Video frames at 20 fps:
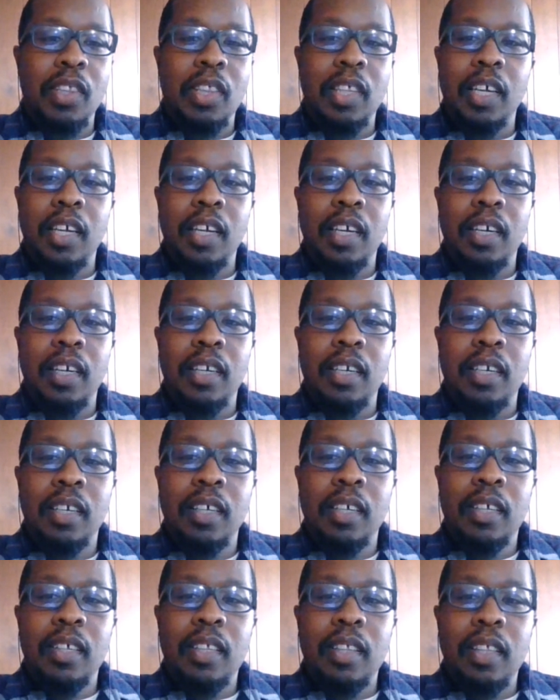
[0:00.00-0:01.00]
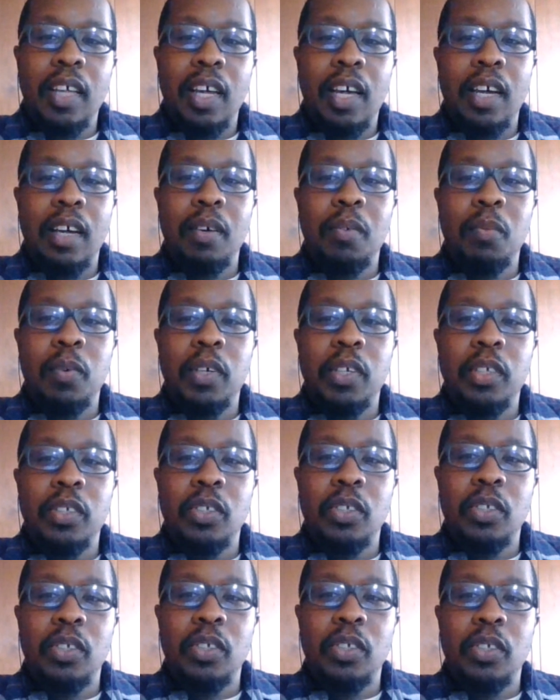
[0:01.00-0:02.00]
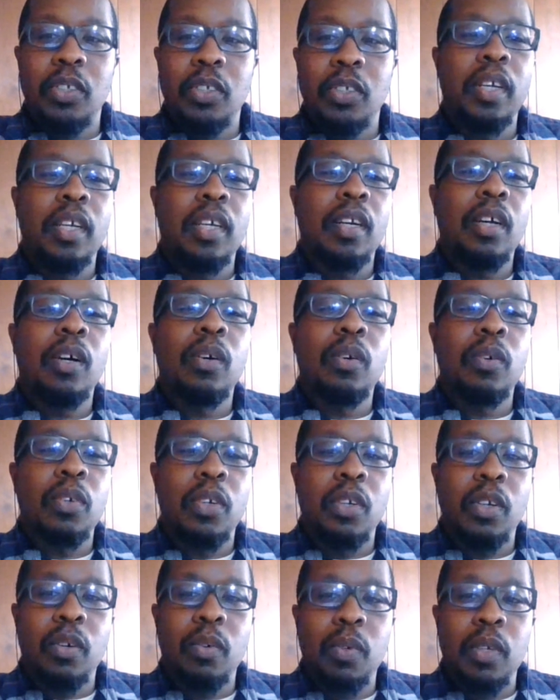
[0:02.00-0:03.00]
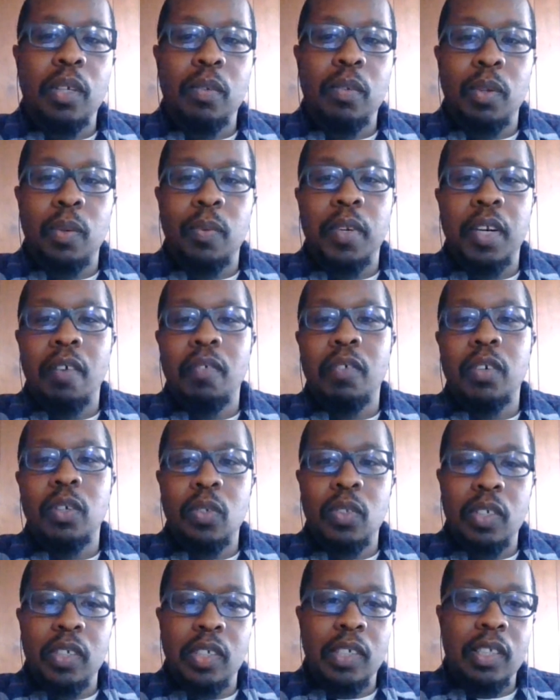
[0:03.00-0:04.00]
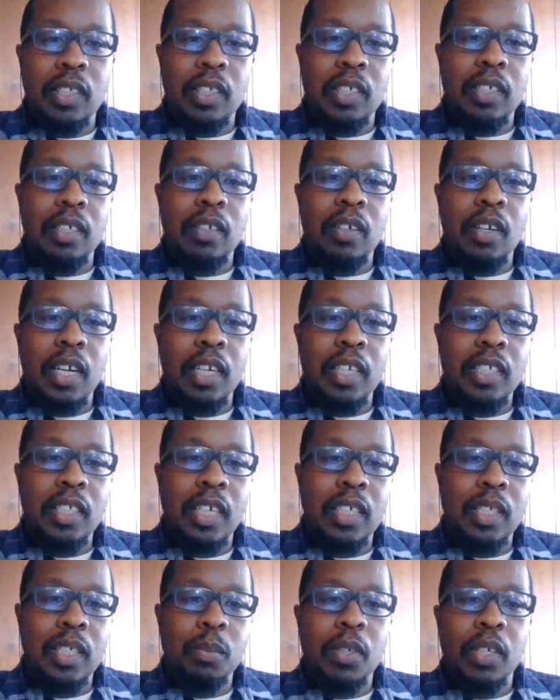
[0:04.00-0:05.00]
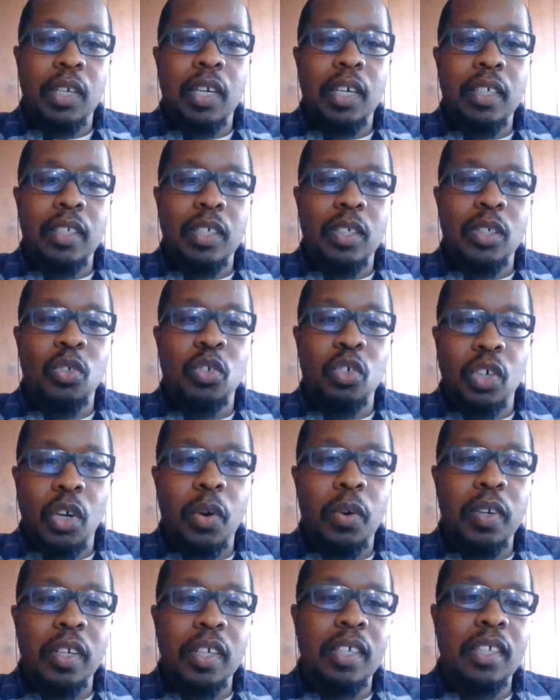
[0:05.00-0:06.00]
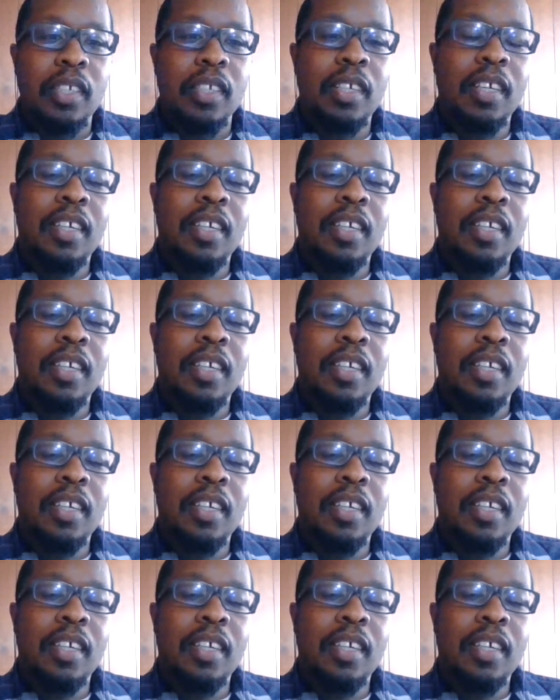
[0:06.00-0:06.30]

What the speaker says: everything was draconian. Oh, we would never do this in the United States because it's draconian.